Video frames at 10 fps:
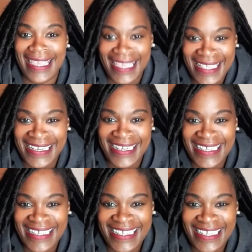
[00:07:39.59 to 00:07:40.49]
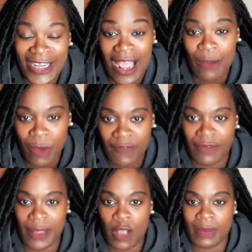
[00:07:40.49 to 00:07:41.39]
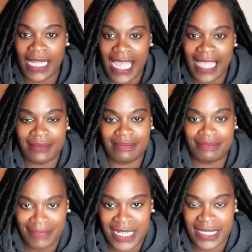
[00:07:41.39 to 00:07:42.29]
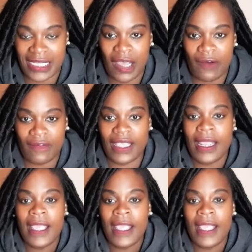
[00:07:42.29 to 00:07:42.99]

I work from home a lot because of COVID.